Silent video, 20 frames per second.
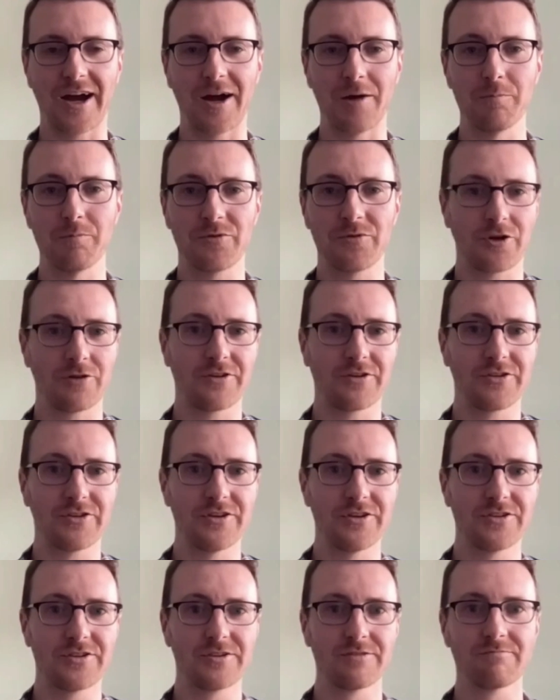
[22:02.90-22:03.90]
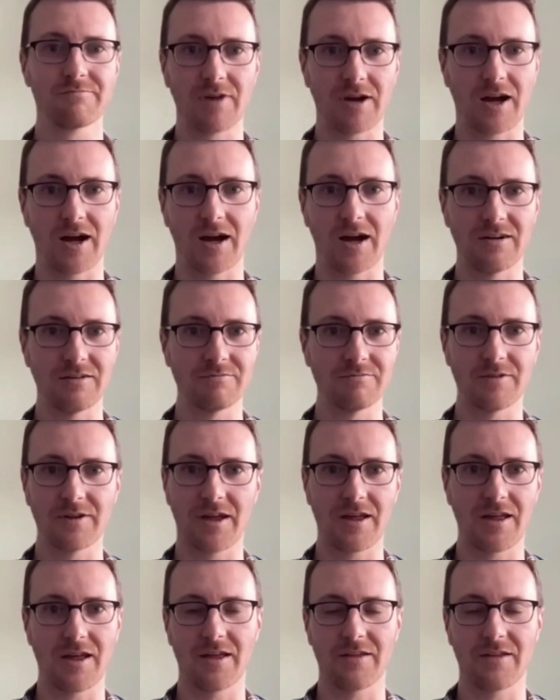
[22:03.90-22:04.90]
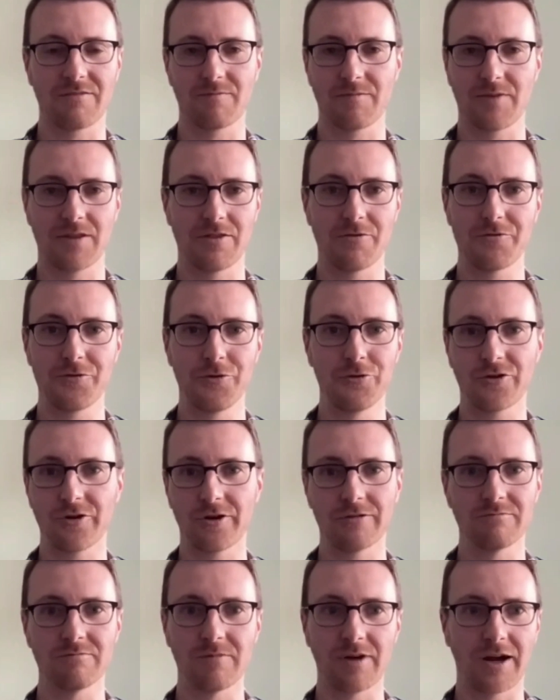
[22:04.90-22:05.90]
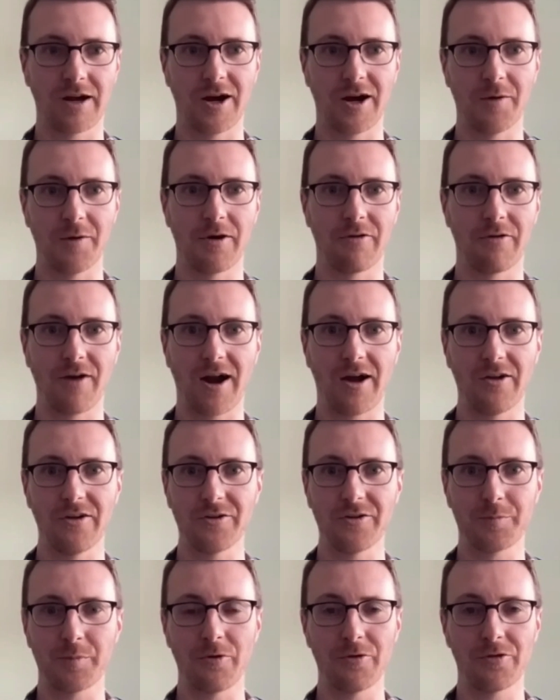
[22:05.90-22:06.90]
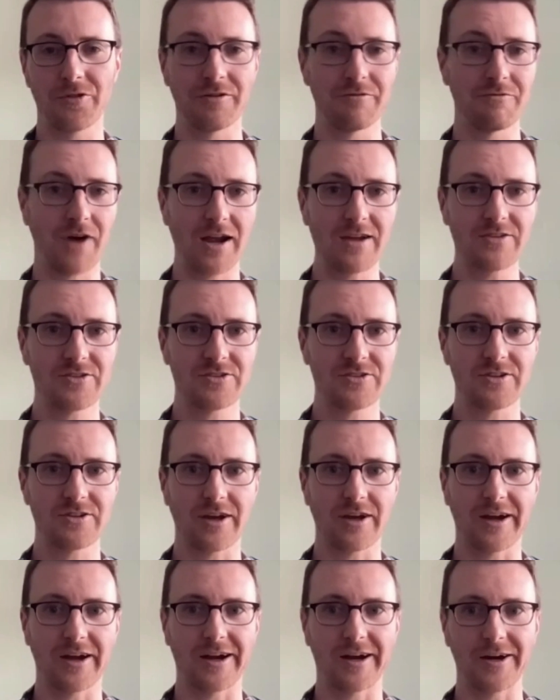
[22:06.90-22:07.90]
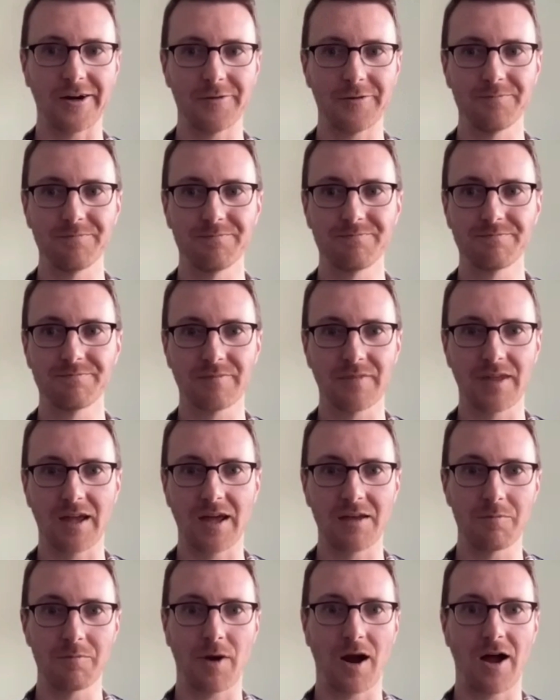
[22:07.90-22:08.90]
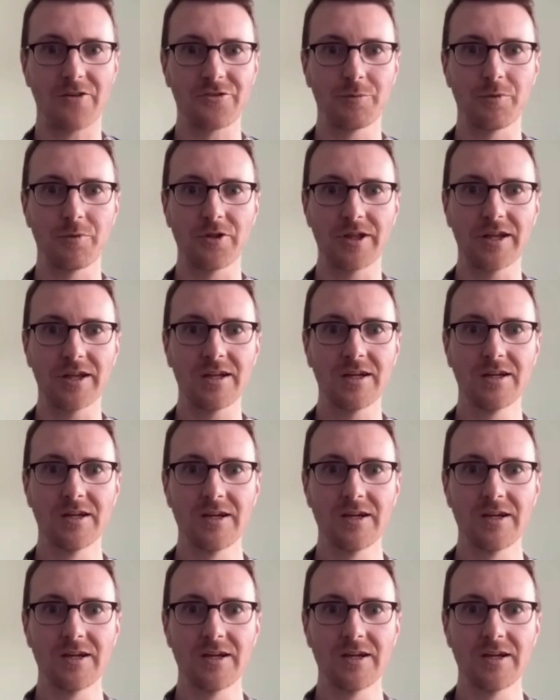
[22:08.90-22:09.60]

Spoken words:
services in the future around both advice and possibly